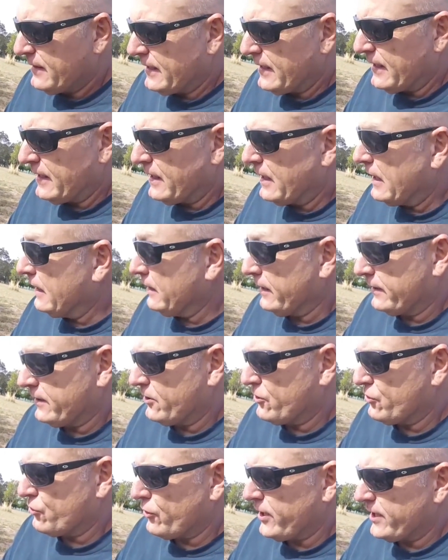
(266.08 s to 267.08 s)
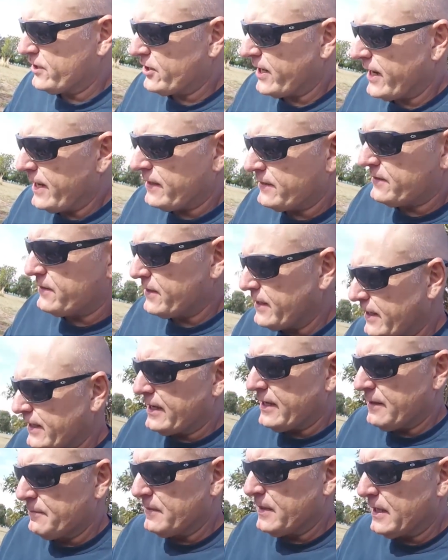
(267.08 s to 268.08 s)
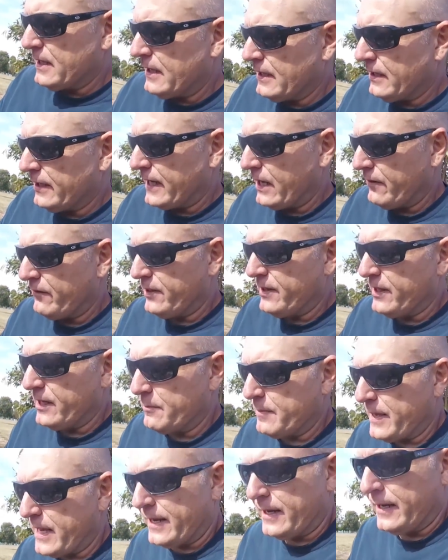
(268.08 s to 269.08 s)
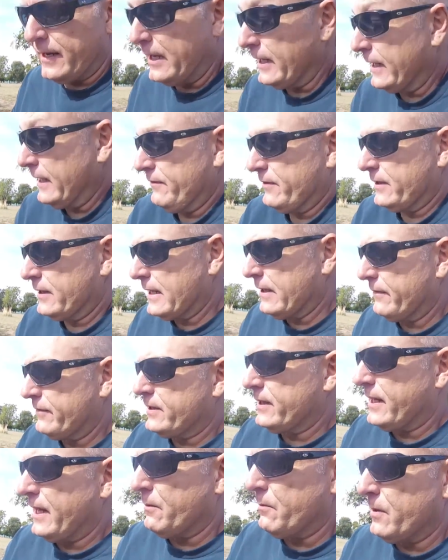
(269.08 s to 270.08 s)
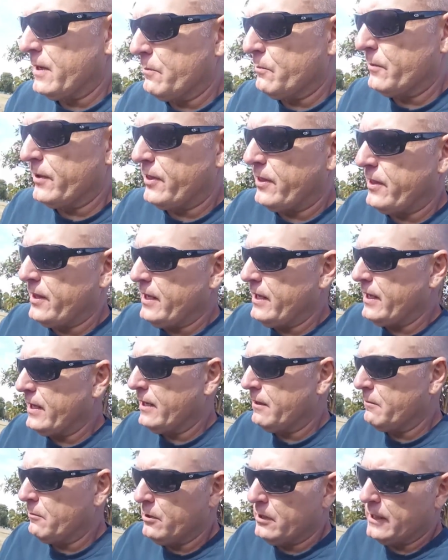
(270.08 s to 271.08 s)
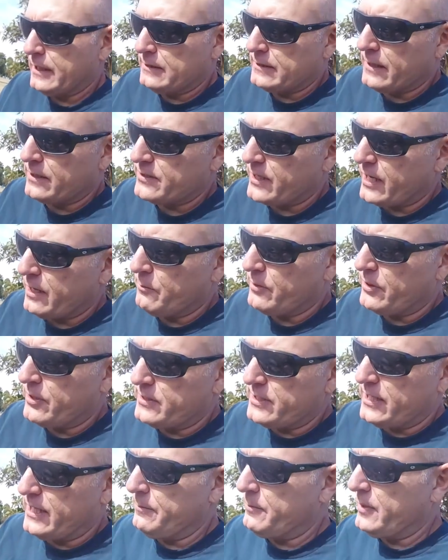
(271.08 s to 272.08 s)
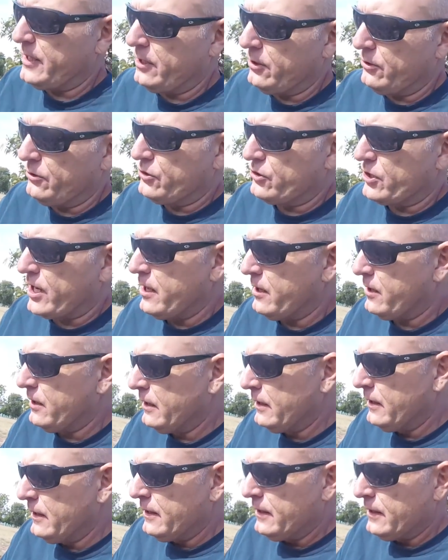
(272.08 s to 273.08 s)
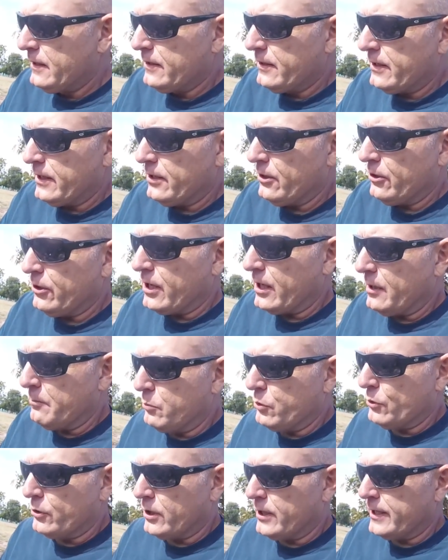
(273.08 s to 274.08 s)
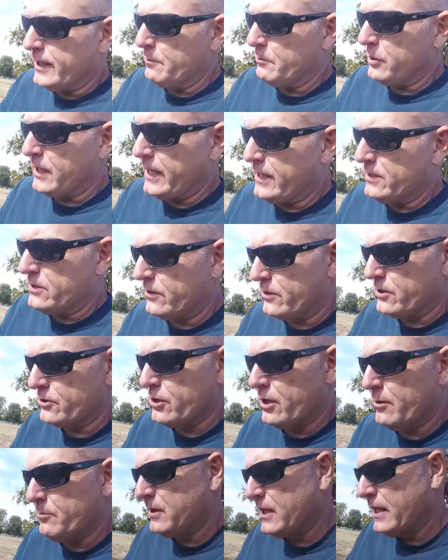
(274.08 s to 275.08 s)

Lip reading: I like the Stretch X. I like everything about it. I'd even love to get one with the well, it does come with a TPU shell that you can put on in place of the top